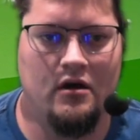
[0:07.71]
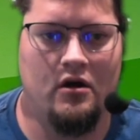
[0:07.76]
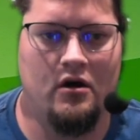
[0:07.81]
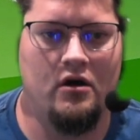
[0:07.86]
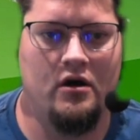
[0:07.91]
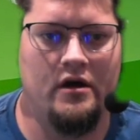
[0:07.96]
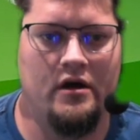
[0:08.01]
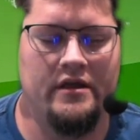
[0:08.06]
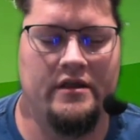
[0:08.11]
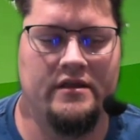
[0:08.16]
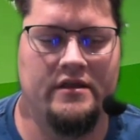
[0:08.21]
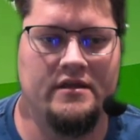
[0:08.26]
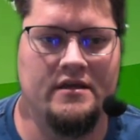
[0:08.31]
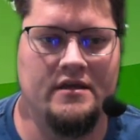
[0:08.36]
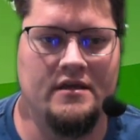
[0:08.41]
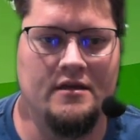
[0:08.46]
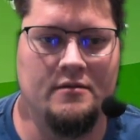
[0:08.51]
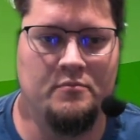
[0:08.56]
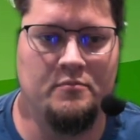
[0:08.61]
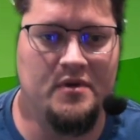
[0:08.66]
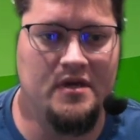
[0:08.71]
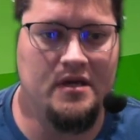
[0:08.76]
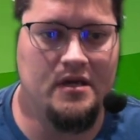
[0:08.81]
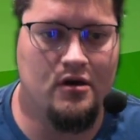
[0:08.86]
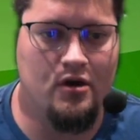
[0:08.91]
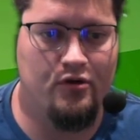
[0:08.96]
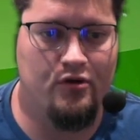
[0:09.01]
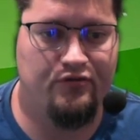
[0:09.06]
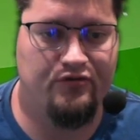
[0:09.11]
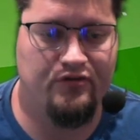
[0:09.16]
on the
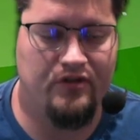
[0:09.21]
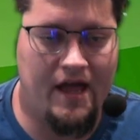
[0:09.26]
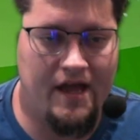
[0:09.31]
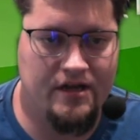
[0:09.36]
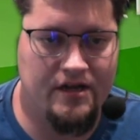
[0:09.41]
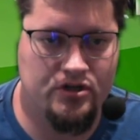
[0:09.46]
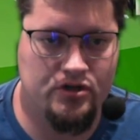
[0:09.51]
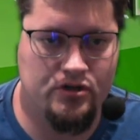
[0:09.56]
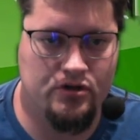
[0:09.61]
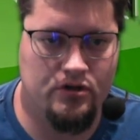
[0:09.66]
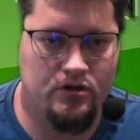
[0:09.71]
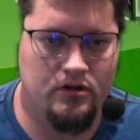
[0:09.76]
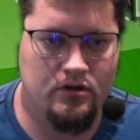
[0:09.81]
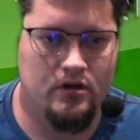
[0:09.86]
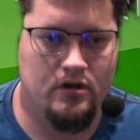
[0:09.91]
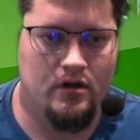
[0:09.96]
Pico Flasher